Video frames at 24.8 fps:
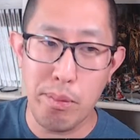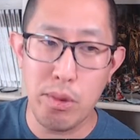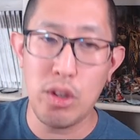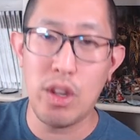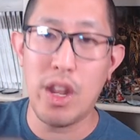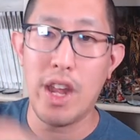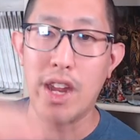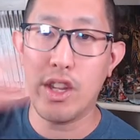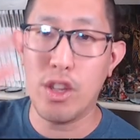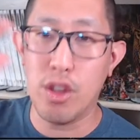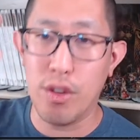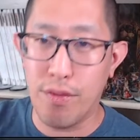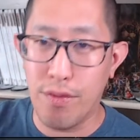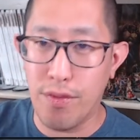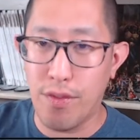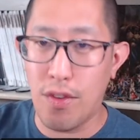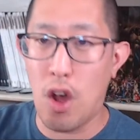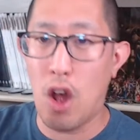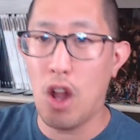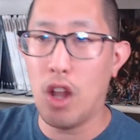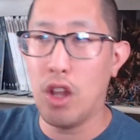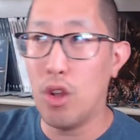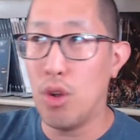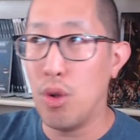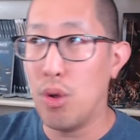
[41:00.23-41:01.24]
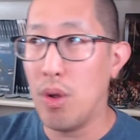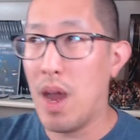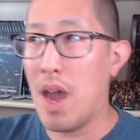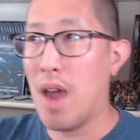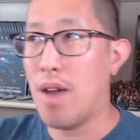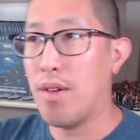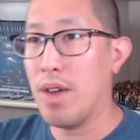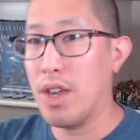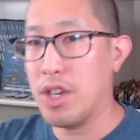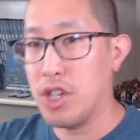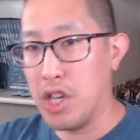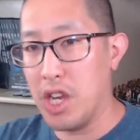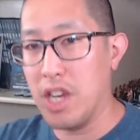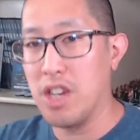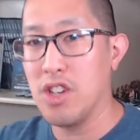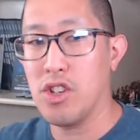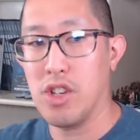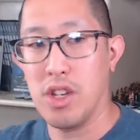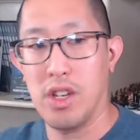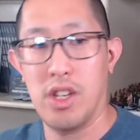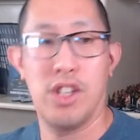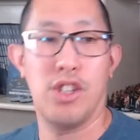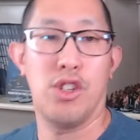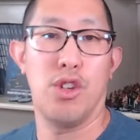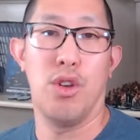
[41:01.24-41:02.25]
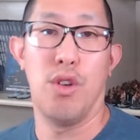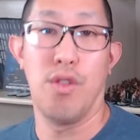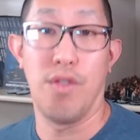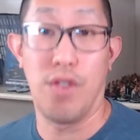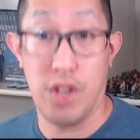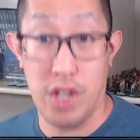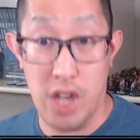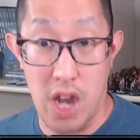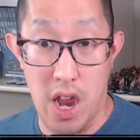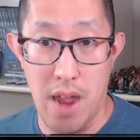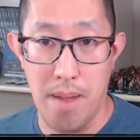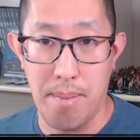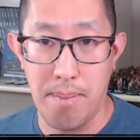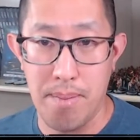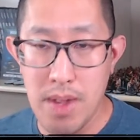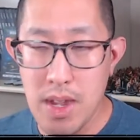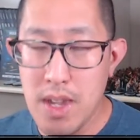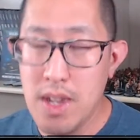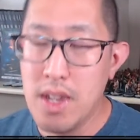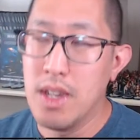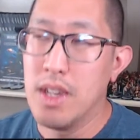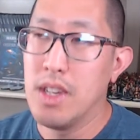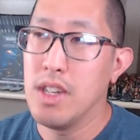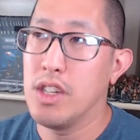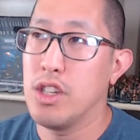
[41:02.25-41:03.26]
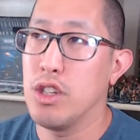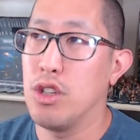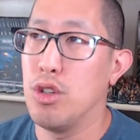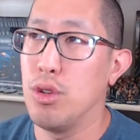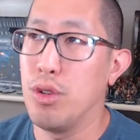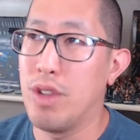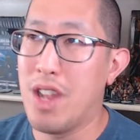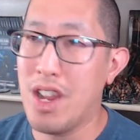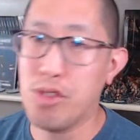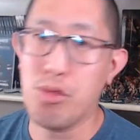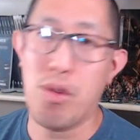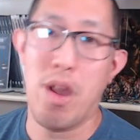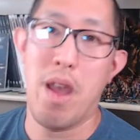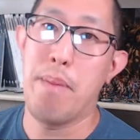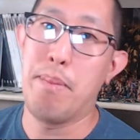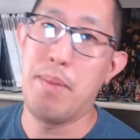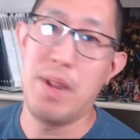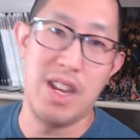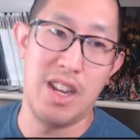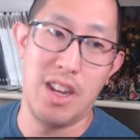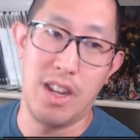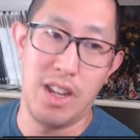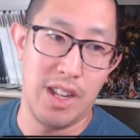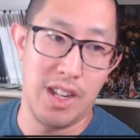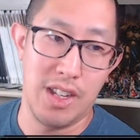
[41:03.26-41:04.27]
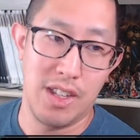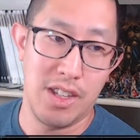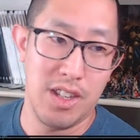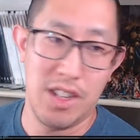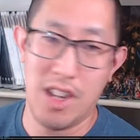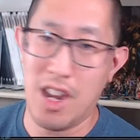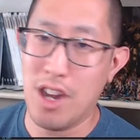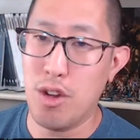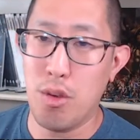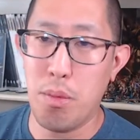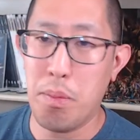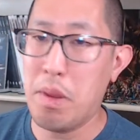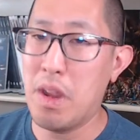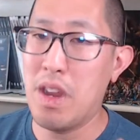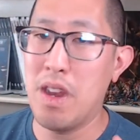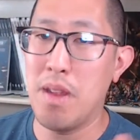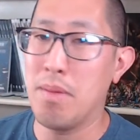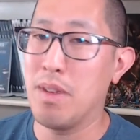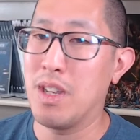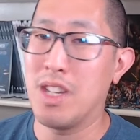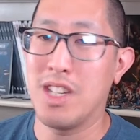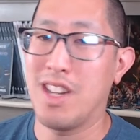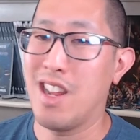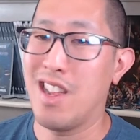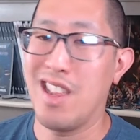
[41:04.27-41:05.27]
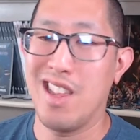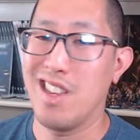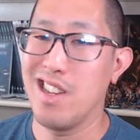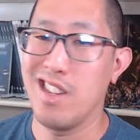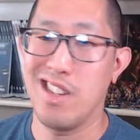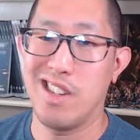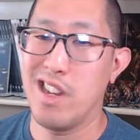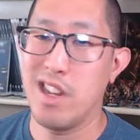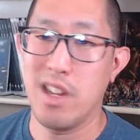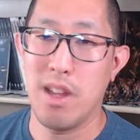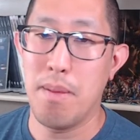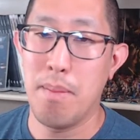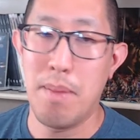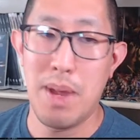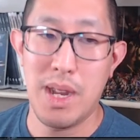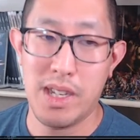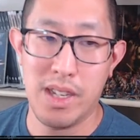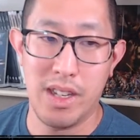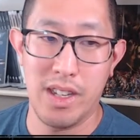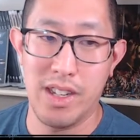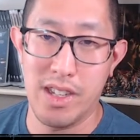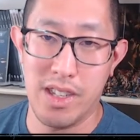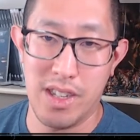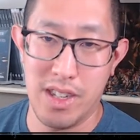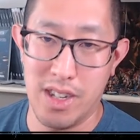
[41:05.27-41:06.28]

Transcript: like to follow how I change the list over time. So that's why I pinned the list. I don't pin it because I think it's like the best list in